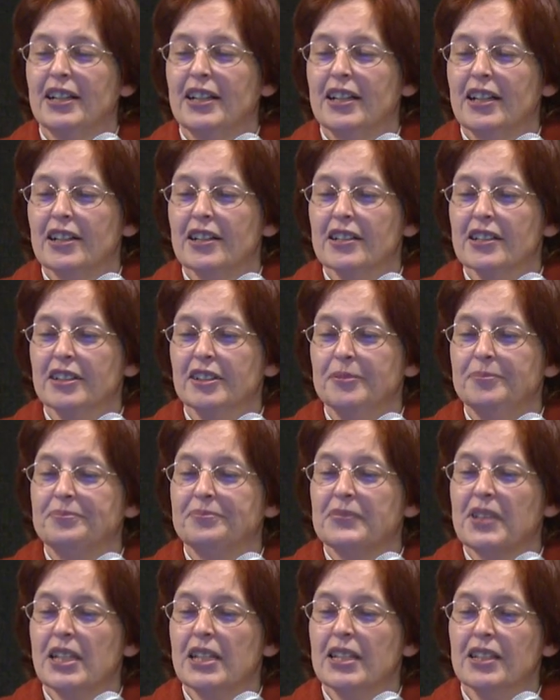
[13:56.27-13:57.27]

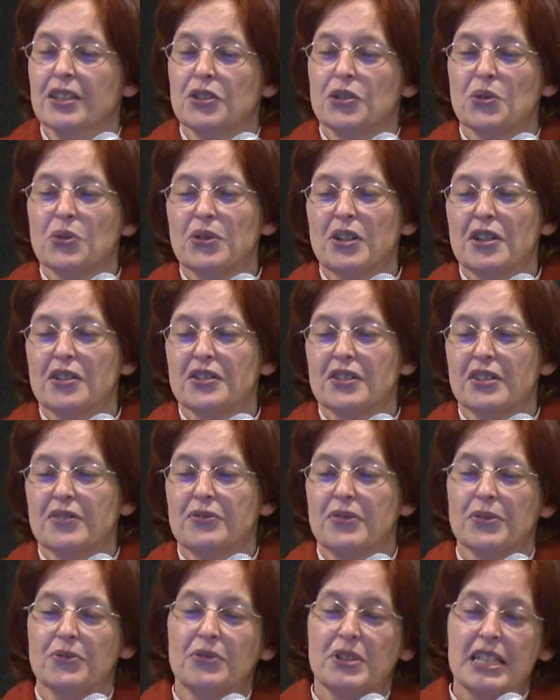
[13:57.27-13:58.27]
In
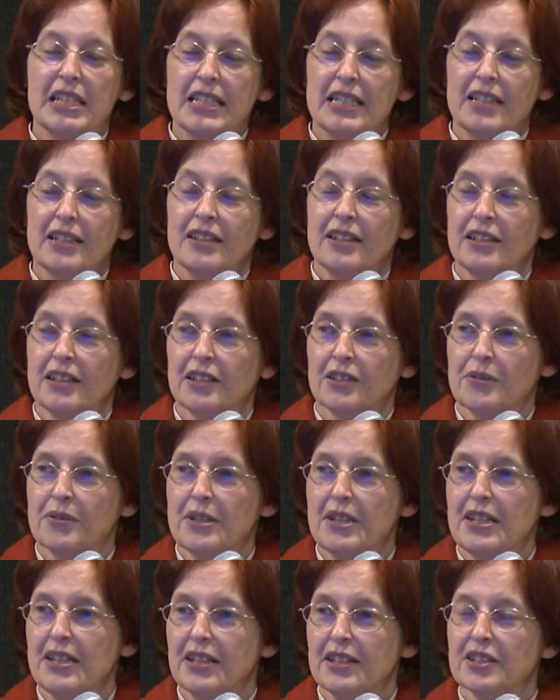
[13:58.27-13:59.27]
2015,
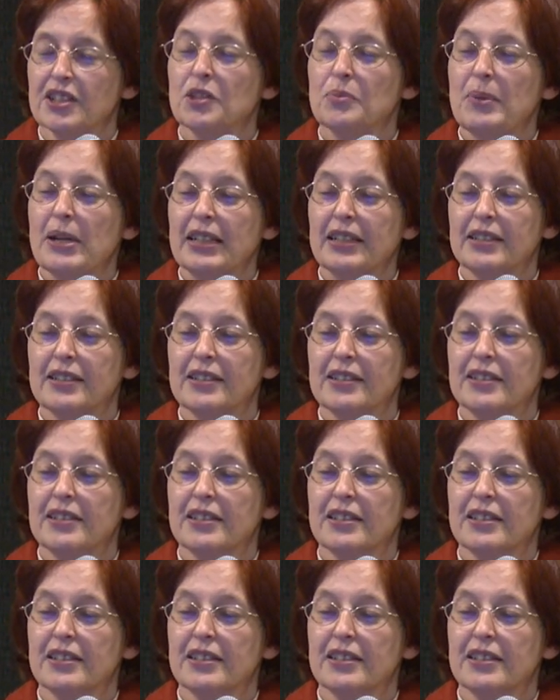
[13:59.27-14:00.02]
we inspected